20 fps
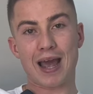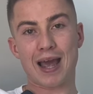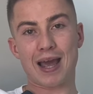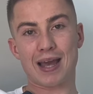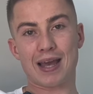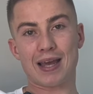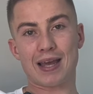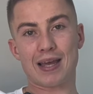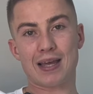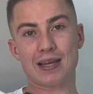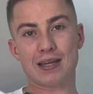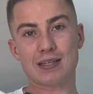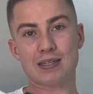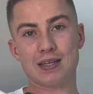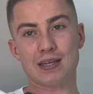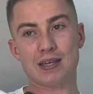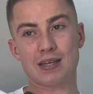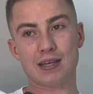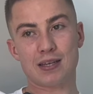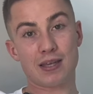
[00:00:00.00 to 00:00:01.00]
and
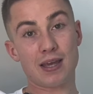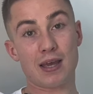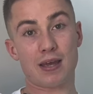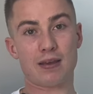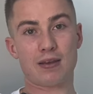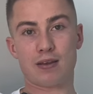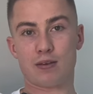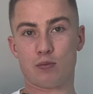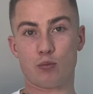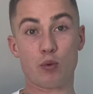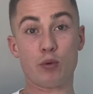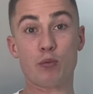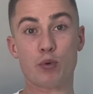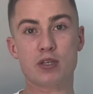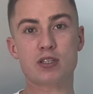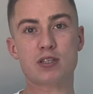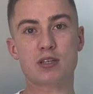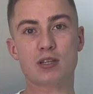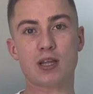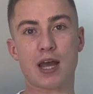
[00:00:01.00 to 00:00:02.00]
yeah, we, we
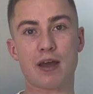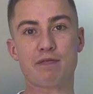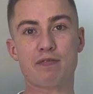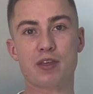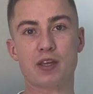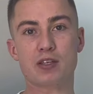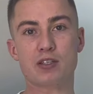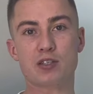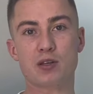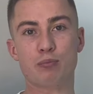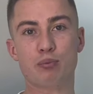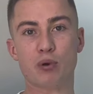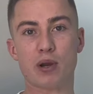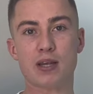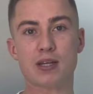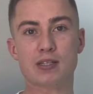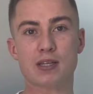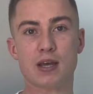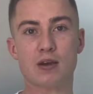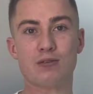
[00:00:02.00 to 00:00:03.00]
still have things to
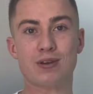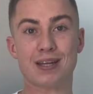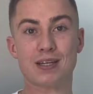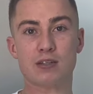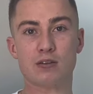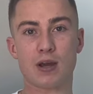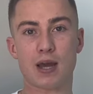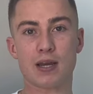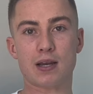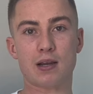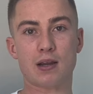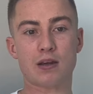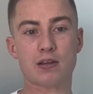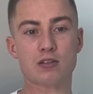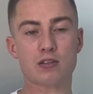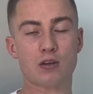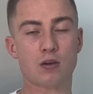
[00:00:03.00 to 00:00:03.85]
break down and to analyze.